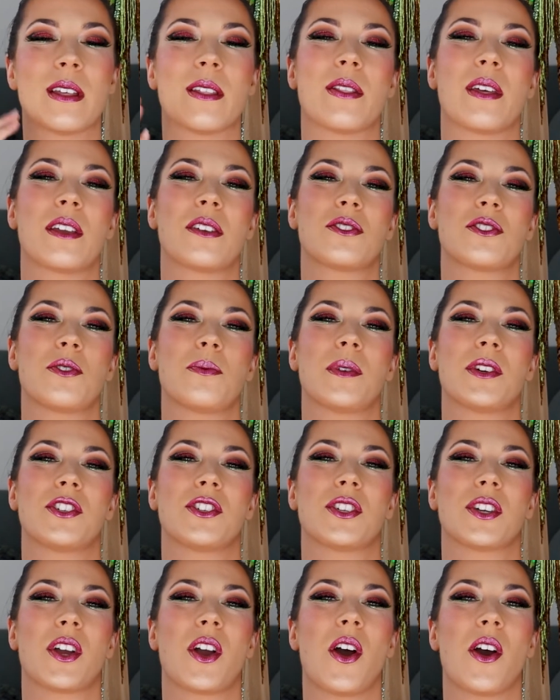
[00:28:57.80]
Thanks so much
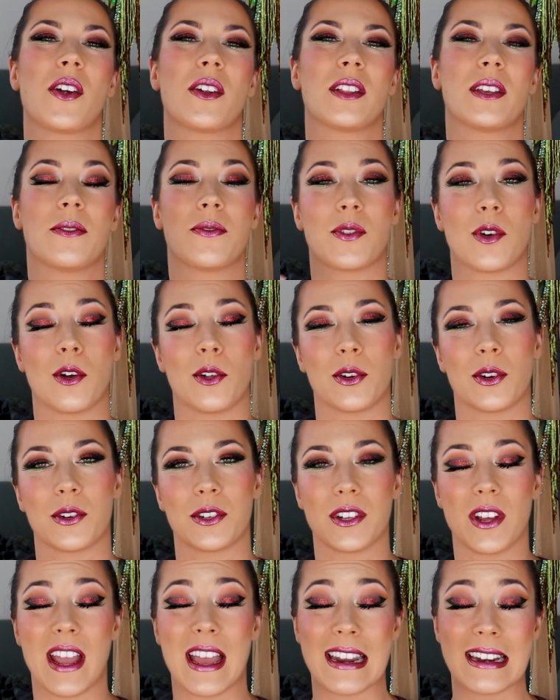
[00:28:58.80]
to Carly for all her
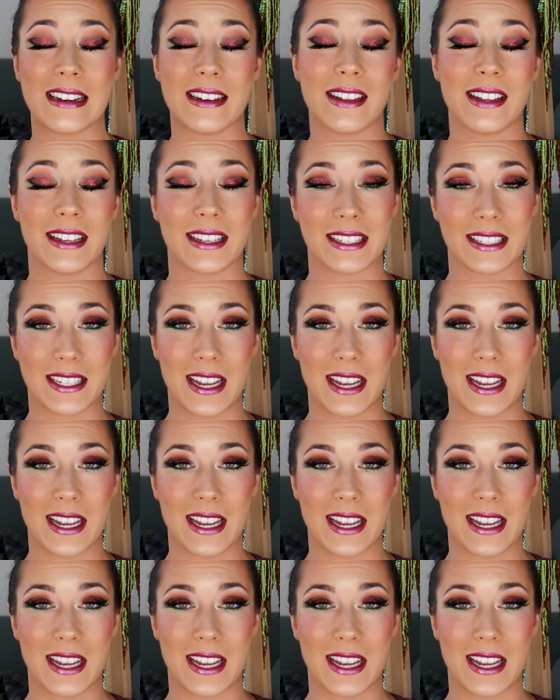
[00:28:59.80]
editing and